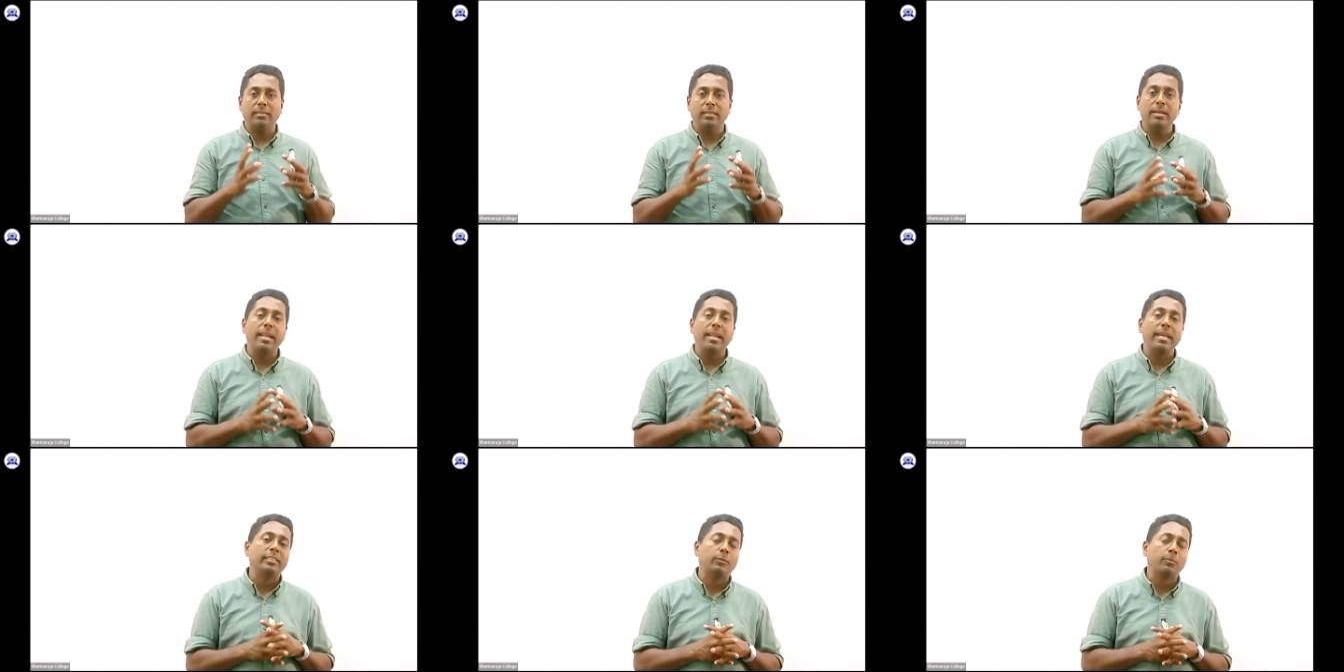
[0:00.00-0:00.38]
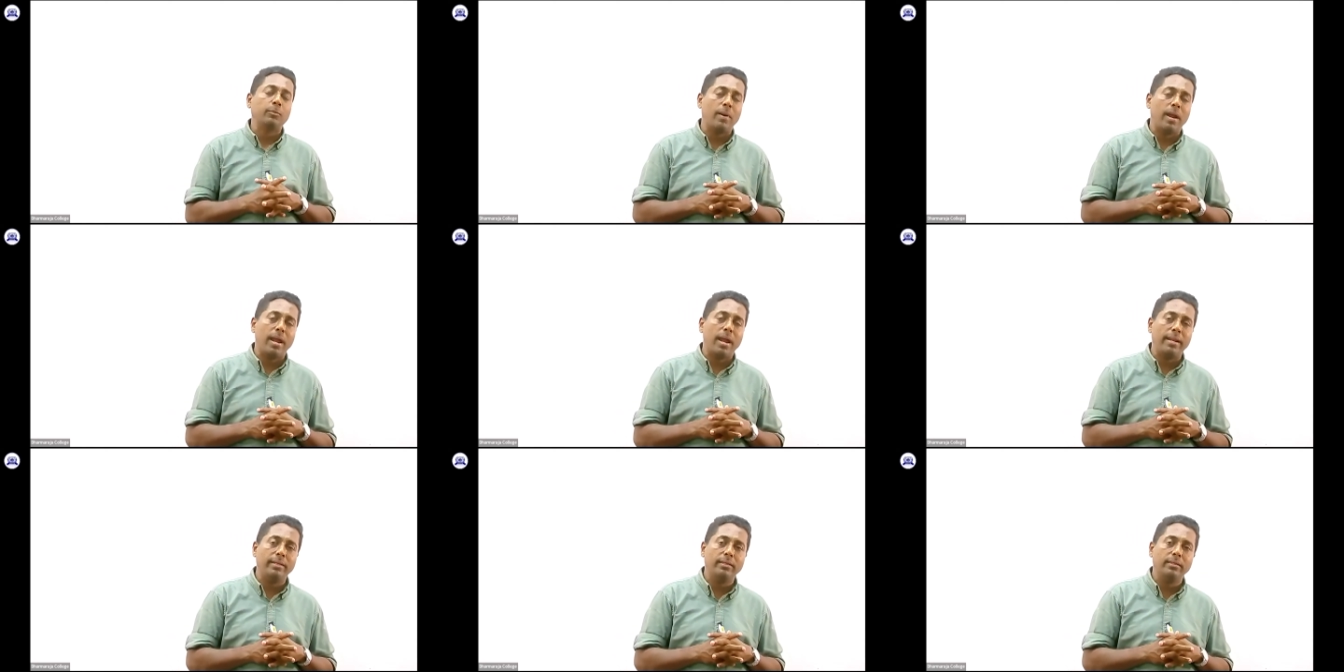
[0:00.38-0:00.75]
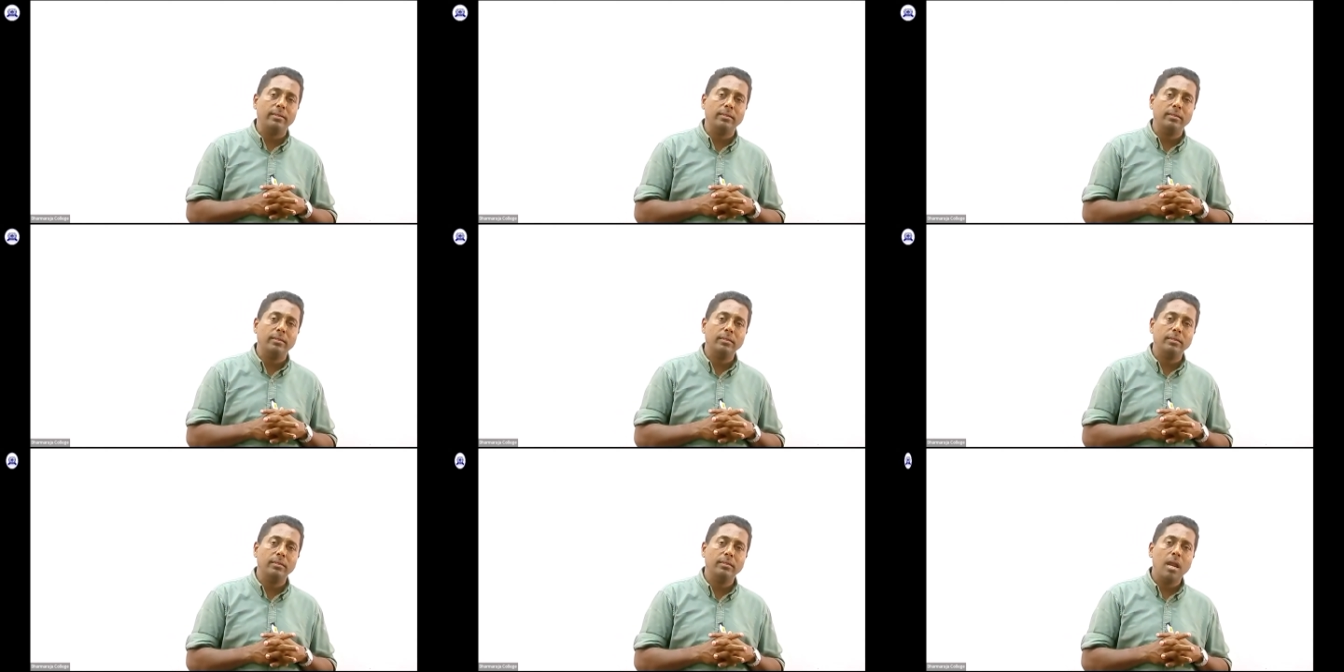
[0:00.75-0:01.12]
Next part.
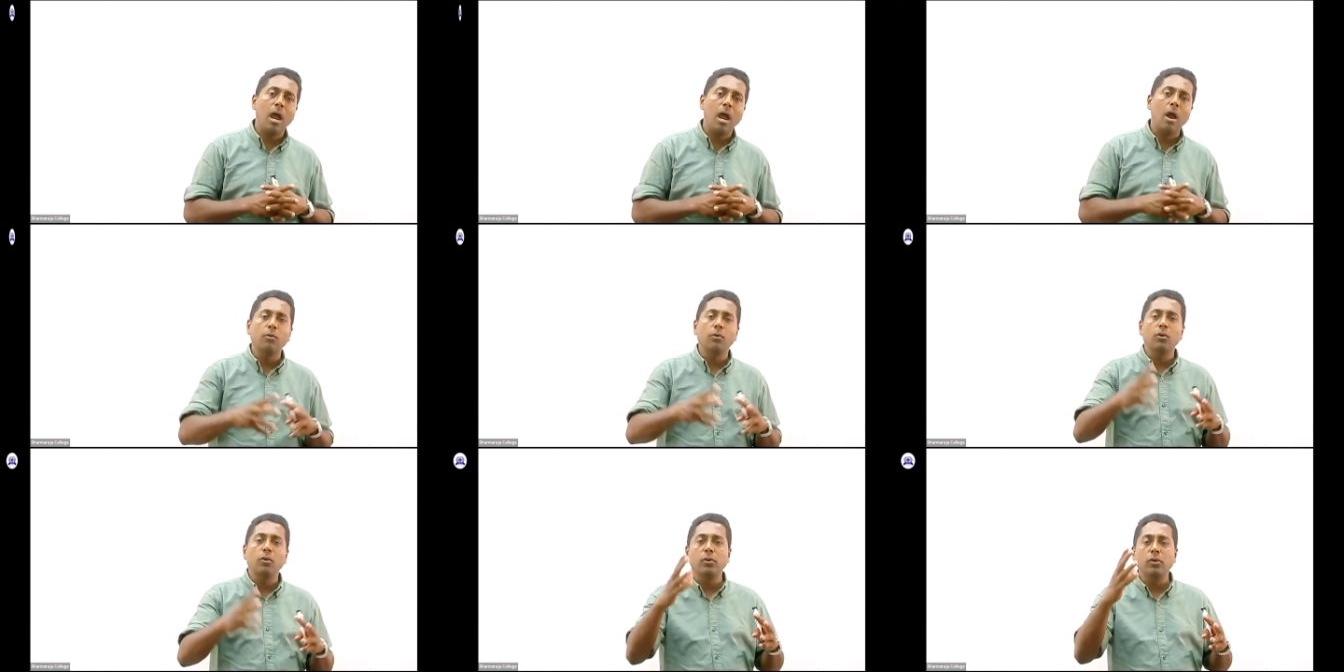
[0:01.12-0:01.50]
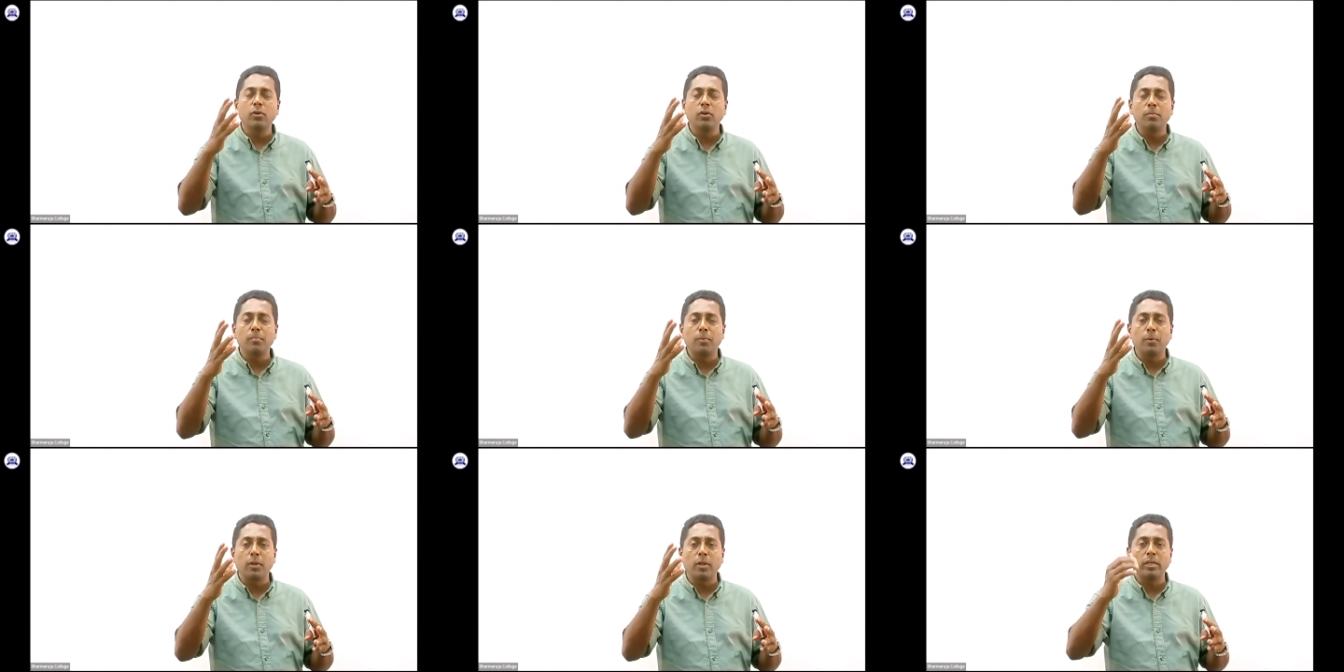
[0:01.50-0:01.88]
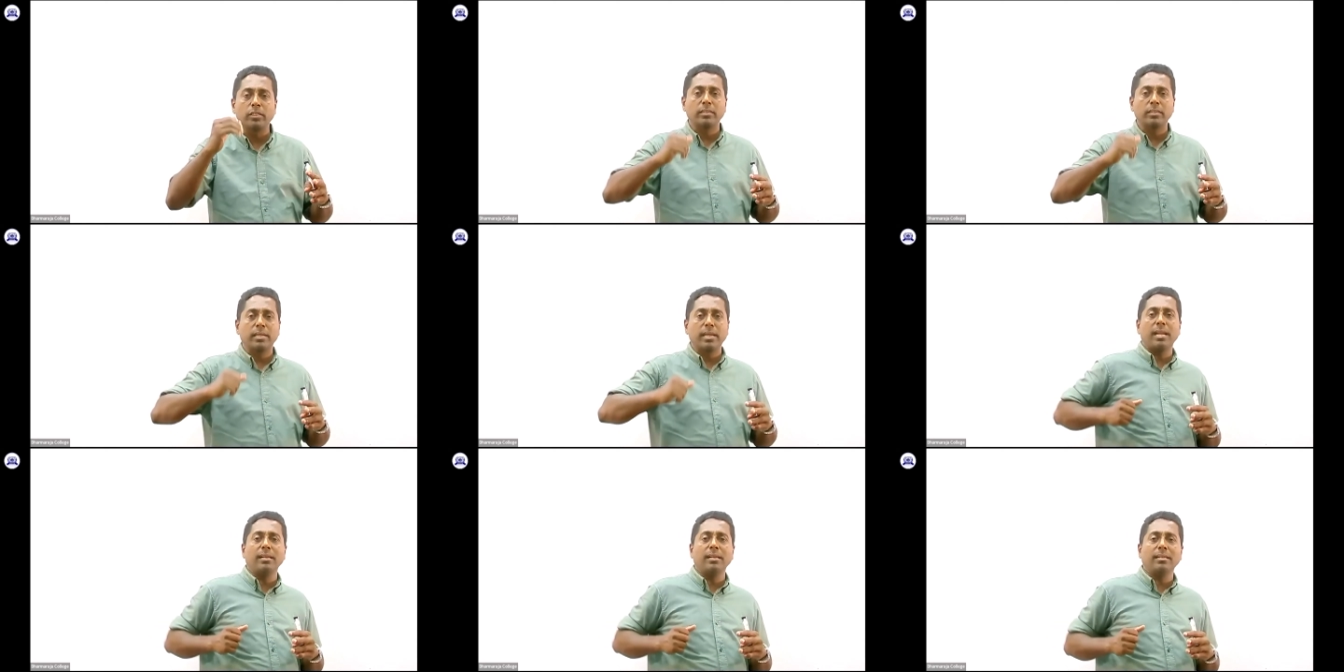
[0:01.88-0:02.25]
How do you improve your
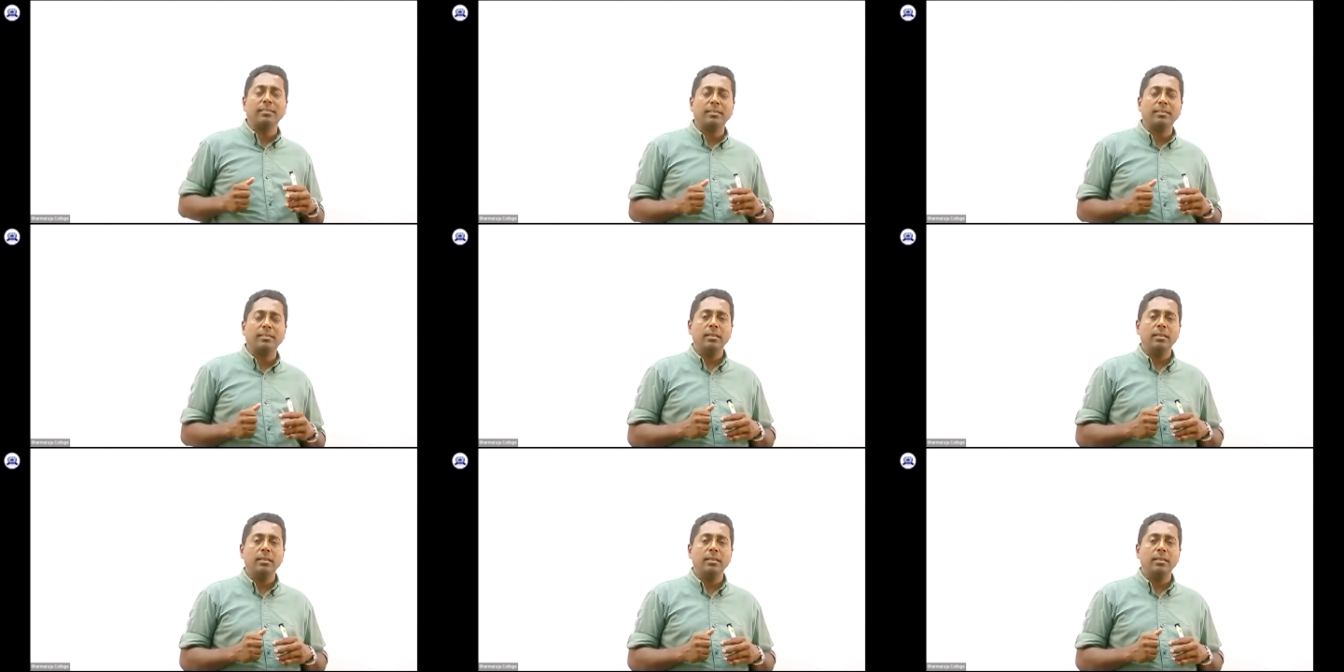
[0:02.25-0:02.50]
skills?